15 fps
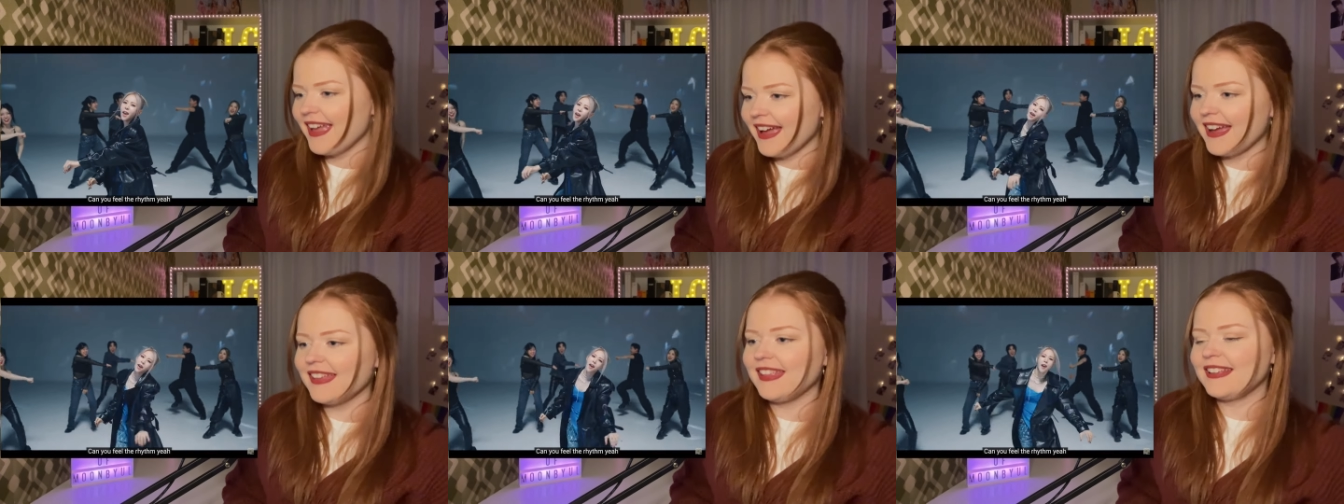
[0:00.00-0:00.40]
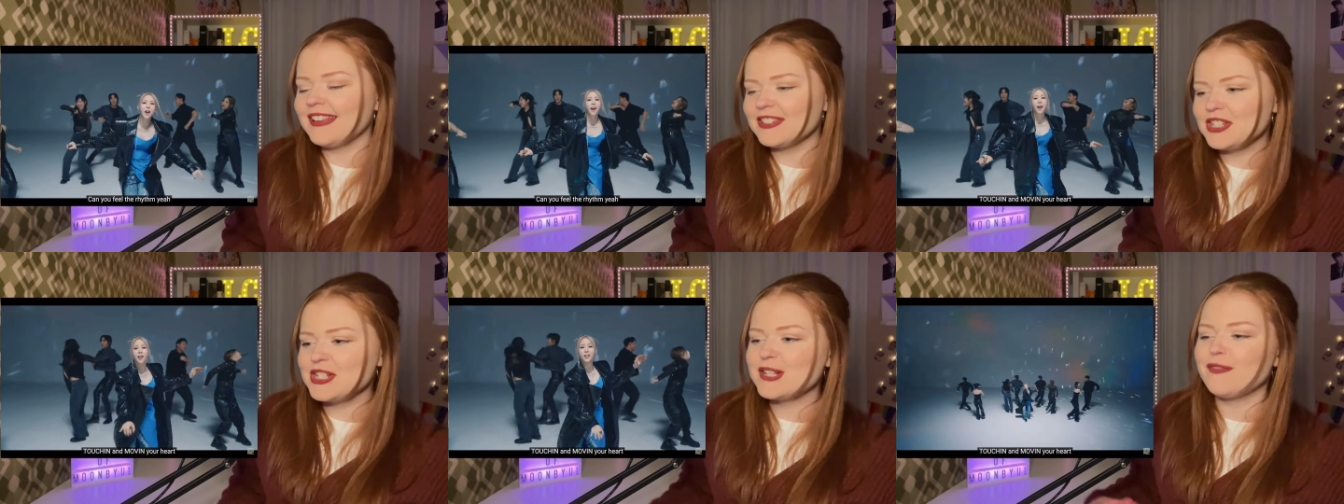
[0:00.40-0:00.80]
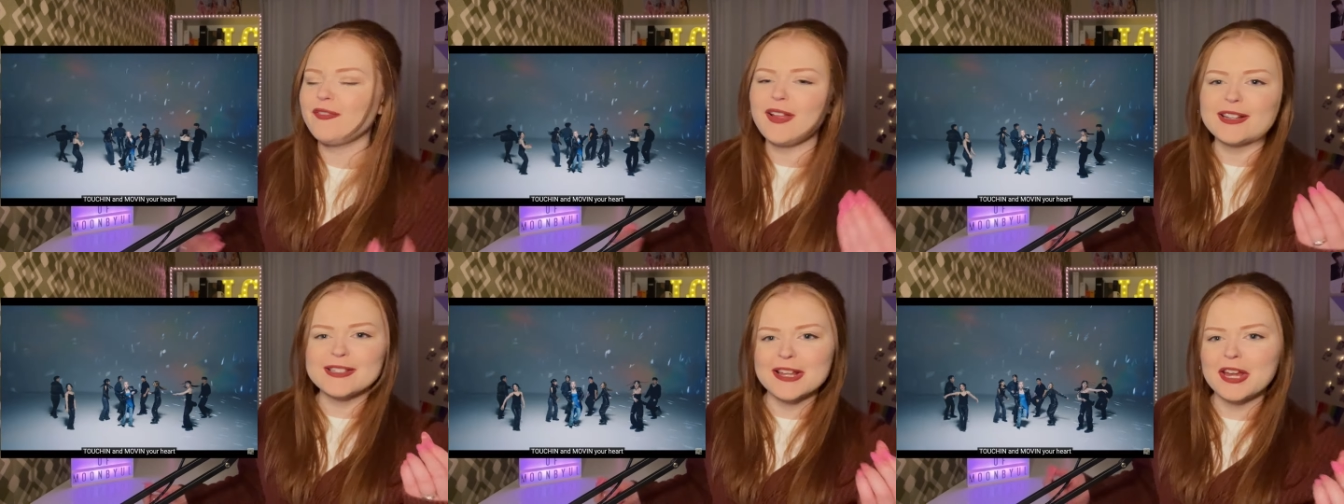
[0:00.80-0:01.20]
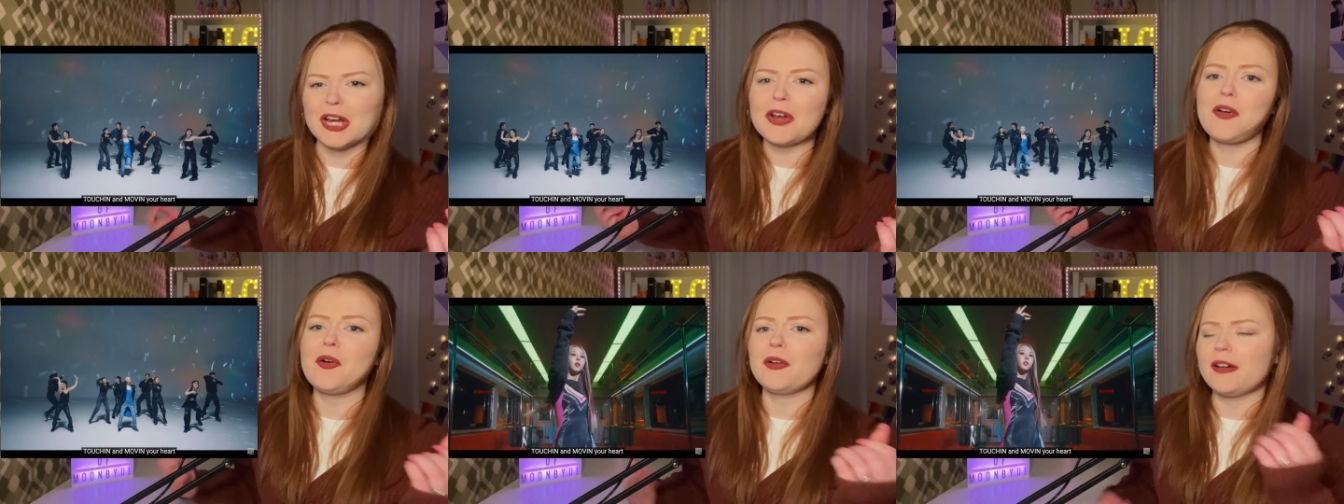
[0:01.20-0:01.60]
I like that she's flexing her
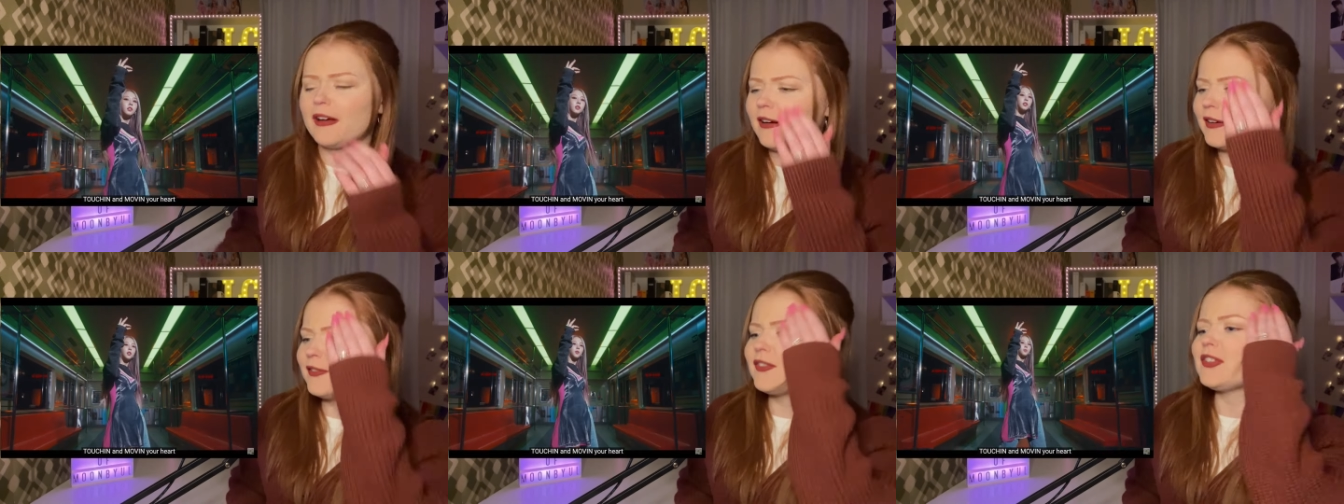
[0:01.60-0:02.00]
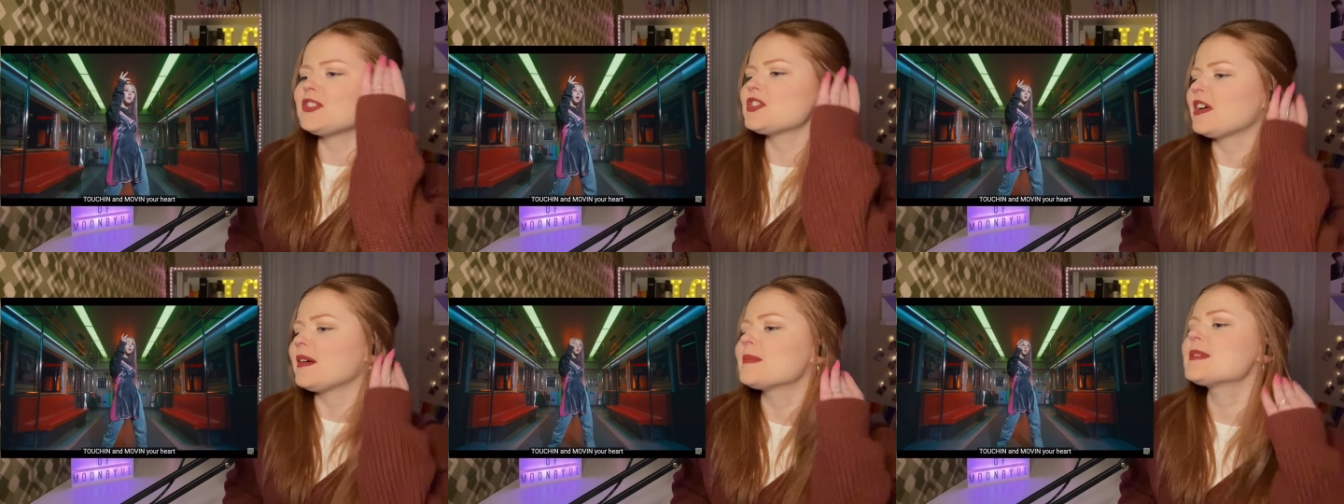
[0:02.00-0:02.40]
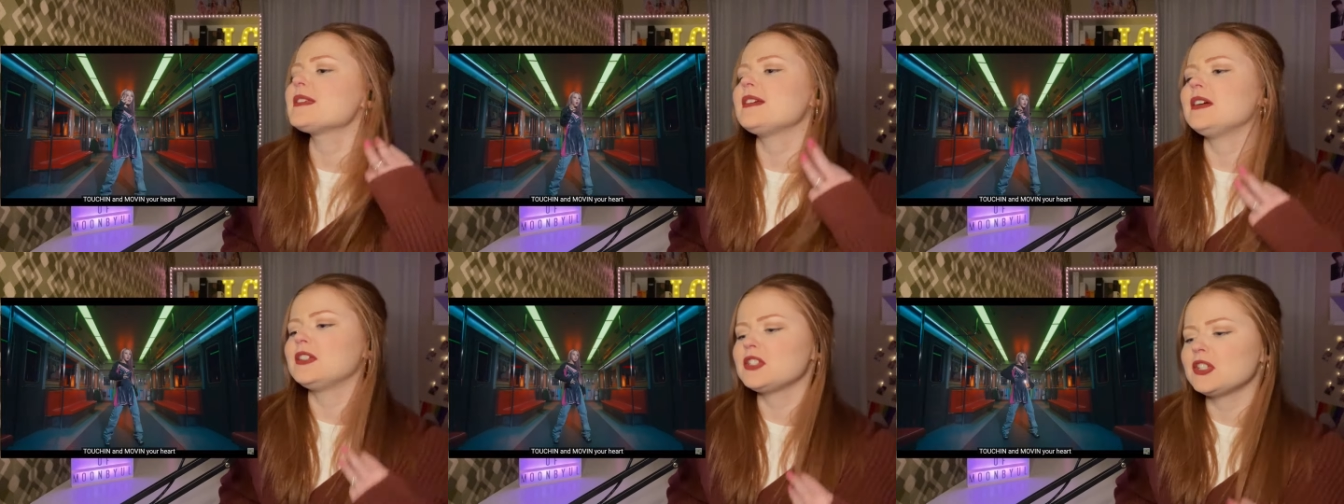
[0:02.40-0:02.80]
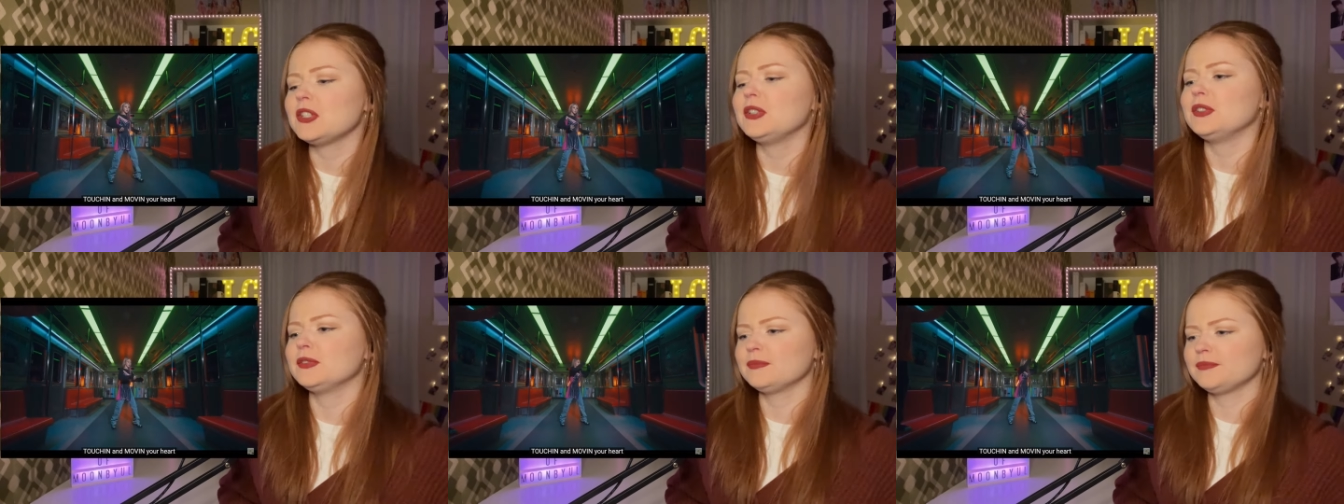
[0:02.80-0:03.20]
choreography chops here too.